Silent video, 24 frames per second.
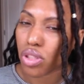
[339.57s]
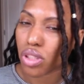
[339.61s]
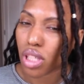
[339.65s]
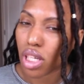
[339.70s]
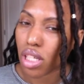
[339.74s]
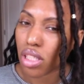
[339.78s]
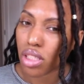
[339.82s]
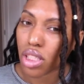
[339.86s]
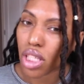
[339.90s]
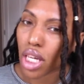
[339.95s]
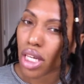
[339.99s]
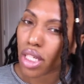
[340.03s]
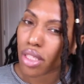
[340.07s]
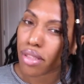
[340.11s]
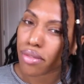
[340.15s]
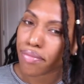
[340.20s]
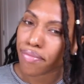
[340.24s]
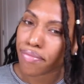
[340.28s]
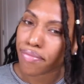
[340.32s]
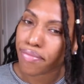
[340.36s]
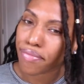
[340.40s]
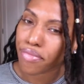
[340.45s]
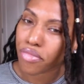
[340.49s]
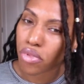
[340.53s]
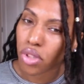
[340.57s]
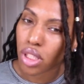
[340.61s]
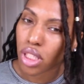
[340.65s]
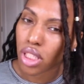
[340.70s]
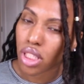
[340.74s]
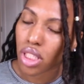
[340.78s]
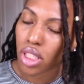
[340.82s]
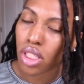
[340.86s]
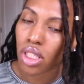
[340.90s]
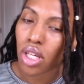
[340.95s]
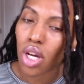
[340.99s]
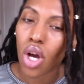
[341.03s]
So I was like,
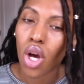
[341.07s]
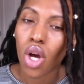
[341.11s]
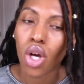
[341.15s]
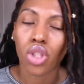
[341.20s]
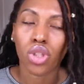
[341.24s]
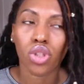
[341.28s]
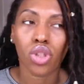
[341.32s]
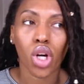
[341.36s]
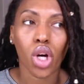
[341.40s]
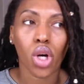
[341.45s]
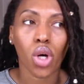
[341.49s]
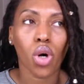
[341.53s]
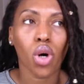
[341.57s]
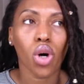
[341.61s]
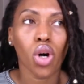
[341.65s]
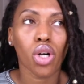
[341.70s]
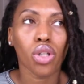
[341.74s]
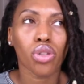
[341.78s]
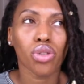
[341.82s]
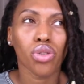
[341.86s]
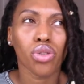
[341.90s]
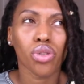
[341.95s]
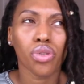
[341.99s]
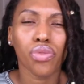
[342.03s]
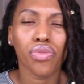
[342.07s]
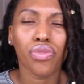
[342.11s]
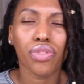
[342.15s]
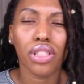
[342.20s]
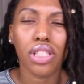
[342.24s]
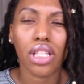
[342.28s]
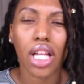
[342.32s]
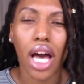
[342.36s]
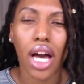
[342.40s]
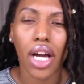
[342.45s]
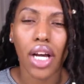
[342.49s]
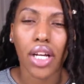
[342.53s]
really? So I called 2 Foot
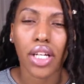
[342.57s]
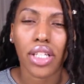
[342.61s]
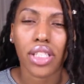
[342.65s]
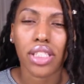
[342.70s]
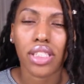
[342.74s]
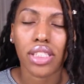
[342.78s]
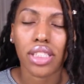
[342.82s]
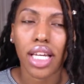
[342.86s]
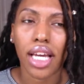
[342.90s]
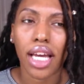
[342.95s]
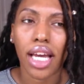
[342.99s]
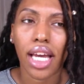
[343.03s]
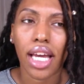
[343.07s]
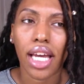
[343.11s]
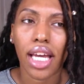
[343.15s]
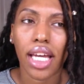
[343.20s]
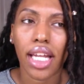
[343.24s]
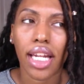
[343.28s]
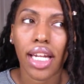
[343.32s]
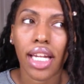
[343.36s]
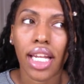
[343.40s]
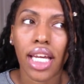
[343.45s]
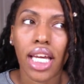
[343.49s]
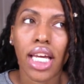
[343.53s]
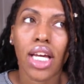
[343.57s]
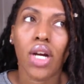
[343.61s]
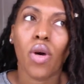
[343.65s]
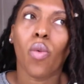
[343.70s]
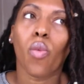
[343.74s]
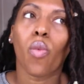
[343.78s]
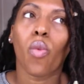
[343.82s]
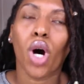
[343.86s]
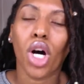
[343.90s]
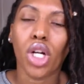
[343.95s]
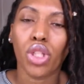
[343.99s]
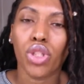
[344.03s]
Lockers, and
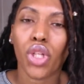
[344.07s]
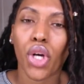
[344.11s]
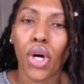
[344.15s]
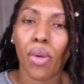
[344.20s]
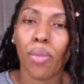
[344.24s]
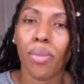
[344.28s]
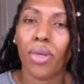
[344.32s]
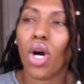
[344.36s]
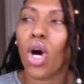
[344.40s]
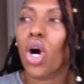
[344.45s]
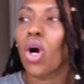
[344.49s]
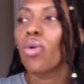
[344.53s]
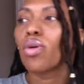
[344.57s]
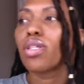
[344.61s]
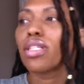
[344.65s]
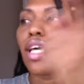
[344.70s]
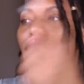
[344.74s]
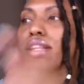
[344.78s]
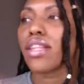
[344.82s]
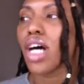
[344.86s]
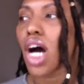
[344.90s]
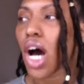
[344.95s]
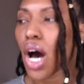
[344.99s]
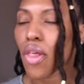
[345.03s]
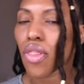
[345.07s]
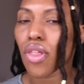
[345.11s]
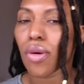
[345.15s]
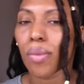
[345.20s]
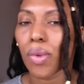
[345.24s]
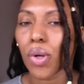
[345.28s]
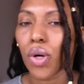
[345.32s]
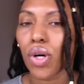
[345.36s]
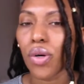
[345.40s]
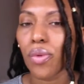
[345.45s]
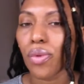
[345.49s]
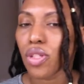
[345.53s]
one told me, oh, it's at the other
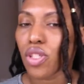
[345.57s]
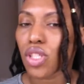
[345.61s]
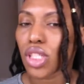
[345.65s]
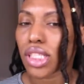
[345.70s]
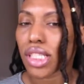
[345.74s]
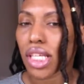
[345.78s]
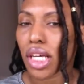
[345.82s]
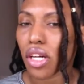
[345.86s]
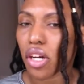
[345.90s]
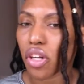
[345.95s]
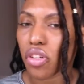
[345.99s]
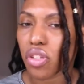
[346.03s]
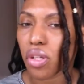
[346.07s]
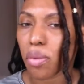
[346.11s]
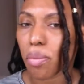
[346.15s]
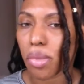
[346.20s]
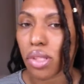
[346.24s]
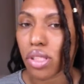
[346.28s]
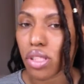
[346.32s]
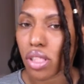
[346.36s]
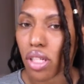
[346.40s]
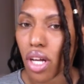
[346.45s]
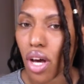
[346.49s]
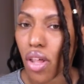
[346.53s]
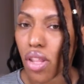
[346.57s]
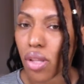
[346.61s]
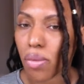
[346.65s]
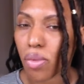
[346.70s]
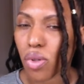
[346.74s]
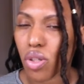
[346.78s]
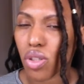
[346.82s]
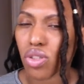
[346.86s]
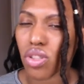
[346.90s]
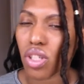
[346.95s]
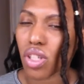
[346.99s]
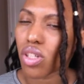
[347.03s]
mall. We just sent our shipment to the other
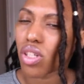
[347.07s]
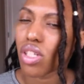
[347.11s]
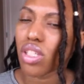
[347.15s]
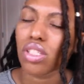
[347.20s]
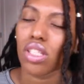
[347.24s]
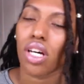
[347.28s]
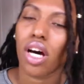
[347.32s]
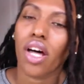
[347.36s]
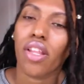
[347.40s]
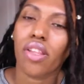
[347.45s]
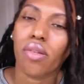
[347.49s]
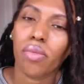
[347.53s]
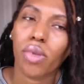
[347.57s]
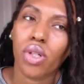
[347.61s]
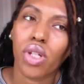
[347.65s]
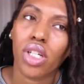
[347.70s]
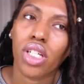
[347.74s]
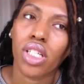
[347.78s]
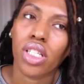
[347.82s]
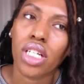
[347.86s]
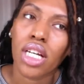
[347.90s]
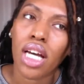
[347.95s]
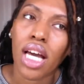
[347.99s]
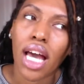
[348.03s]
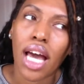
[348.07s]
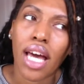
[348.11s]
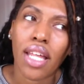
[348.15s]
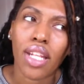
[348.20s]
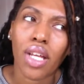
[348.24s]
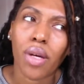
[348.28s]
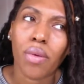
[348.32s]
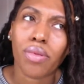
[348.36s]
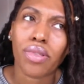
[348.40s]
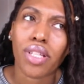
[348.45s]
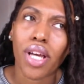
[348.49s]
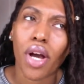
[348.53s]
mall. So I called the other mall, and they
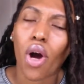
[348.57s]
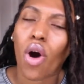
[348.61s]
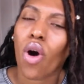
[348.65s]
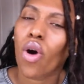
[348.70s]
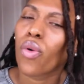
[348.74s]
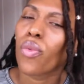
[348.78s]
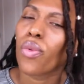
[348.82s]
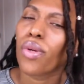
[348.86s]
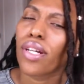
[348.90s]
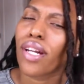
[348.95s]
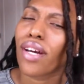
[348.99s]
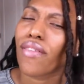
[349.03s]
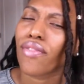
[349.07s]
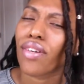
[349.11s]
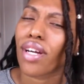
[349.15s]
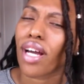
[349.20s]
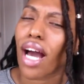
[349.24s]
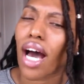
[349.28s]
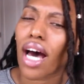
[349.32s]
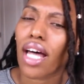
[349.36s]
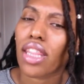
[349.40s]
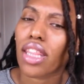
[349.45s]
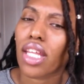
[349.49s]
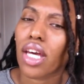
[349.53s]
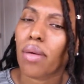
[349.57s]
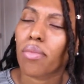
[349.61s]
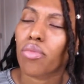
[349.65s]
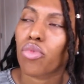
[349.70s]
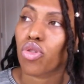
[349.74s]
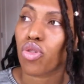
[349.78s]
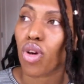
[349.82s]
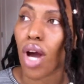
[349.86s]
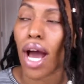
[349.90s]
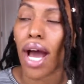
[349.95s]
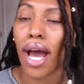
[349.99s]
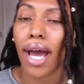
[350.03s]
was like, oh, we never got them.
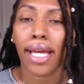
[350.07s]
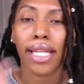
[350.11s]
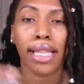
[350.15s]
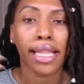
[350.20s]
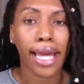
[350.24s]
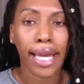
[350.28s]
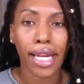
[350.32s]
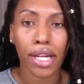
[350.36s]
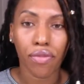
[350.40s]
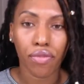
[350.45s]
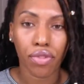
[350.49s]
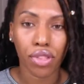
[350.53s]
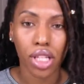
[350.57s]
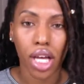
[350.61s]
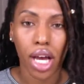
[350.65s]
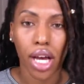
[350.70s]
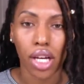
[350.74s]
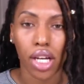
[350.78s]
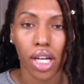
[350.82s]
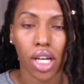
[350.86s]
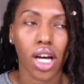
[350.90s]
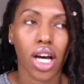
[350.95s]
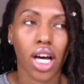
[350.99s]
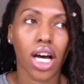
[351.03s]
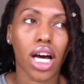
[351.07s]
Try Lady Foot Locker.